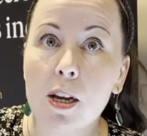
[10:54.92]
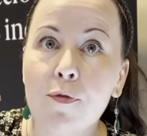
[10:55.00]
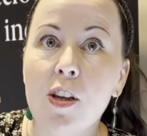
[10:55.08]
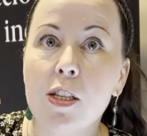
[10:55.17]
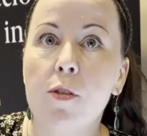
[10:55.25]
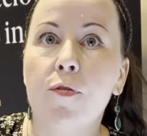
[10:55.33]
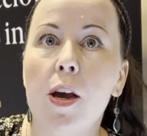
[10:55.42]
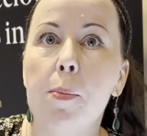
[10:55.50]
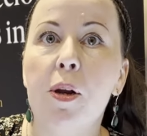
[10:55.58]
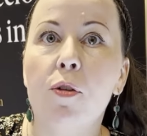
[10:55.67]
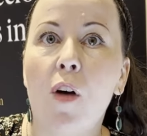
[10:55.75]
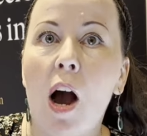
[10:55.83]
If there's a fair
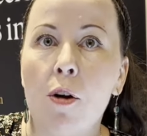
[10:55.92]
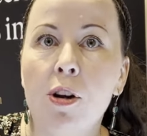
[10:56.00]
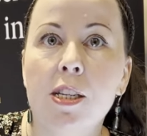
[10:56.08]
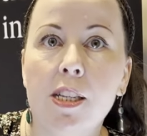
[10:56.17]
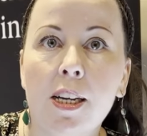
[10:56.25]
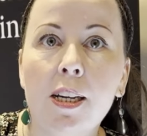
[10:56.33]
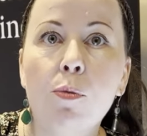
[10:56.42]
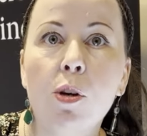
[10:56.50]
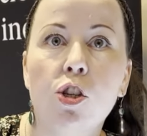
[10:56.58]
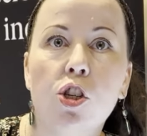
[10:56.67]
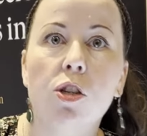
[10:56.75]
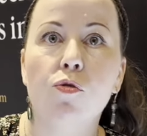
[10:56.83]
bit of R&D,
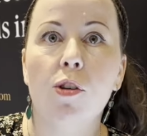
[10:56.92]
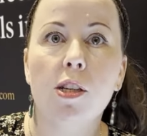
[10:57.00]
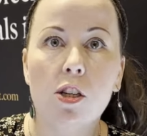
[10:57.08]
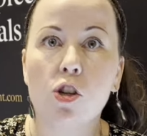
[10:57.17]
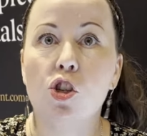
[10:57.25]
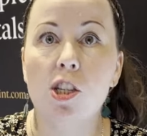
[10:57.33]
which is research